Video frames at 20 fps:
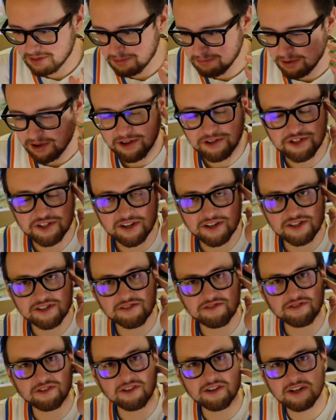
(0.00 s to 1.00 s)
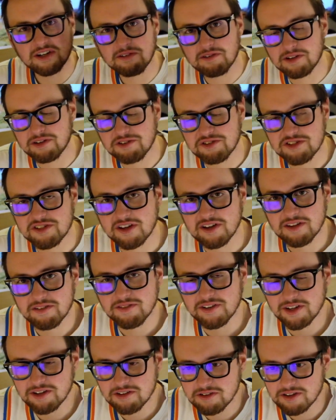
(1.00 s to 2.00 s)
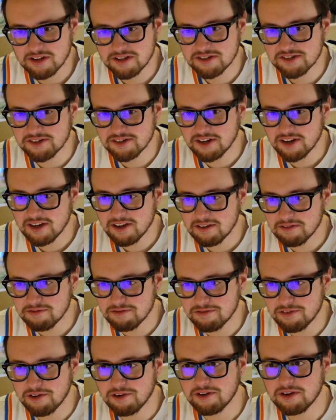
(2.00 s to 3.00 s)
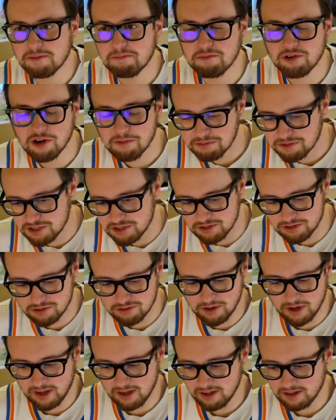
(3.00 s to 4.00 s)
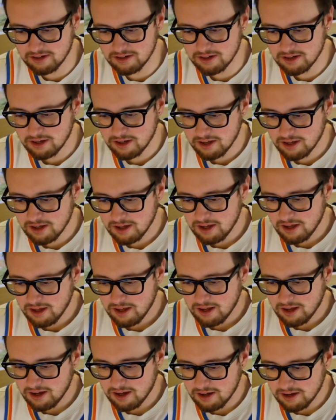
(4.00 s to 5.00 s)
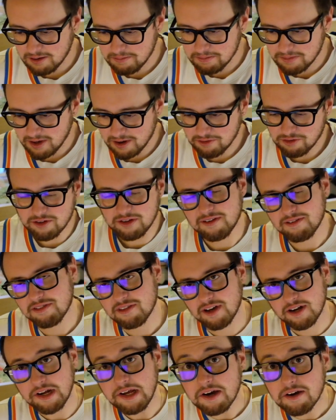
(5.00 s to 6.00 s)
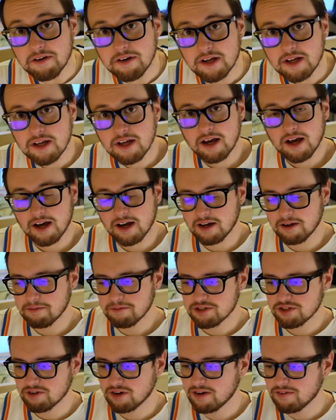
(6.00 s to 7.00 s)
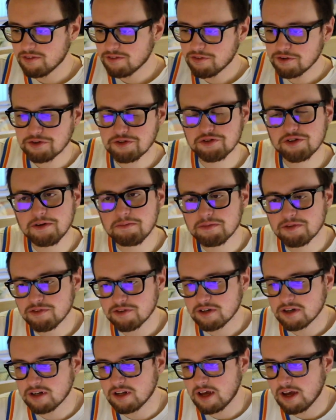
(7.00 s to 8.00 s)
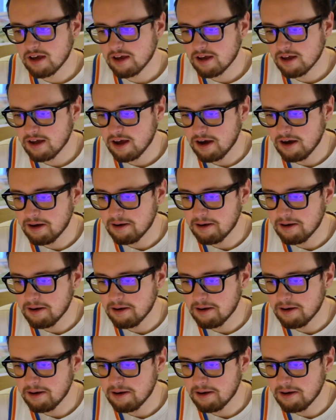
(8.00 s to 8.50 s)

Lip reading: apologize for anyone who saw the video yesterday. Very impromptu and not really thought out. So I have a full script for today,